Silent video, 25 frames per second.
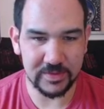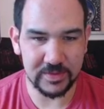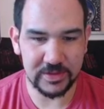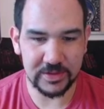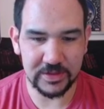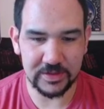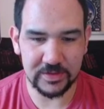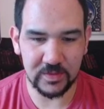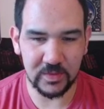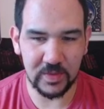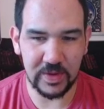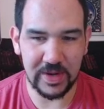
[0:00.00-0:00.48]

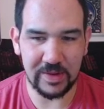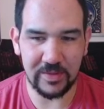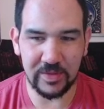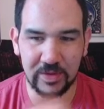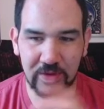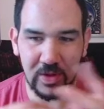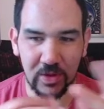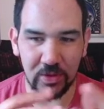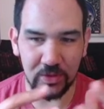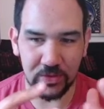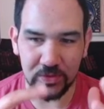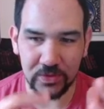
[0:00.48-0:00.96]
just what I
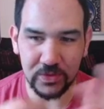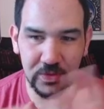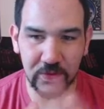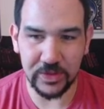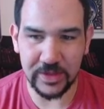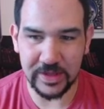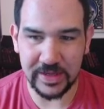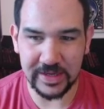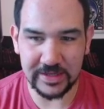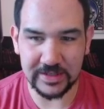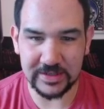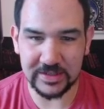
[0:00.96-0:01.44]
would call Google
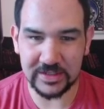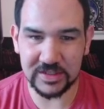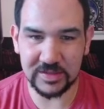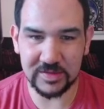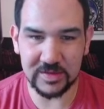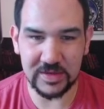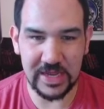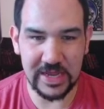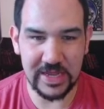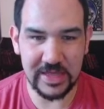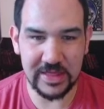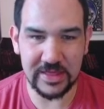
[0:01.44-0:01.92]
things
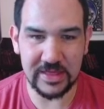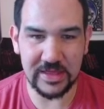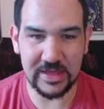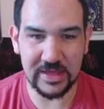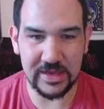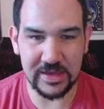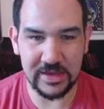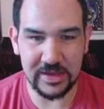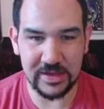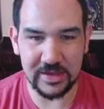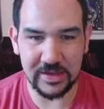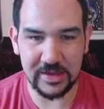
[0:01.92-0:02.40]
just in
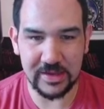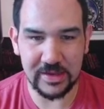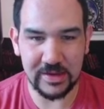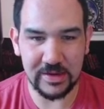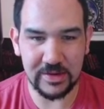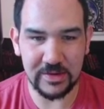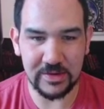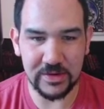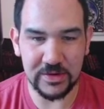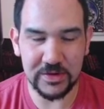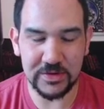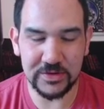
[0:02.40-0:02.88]
the
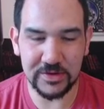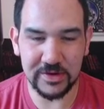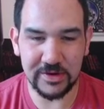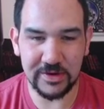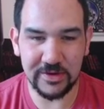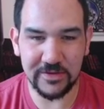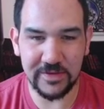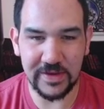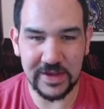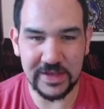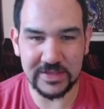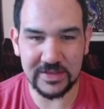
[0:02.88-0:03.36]
user
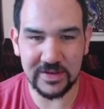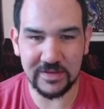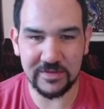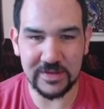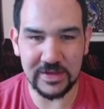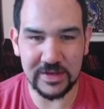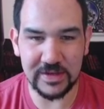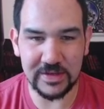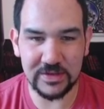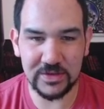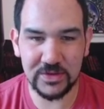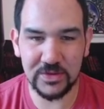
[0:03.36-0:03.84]
interface of the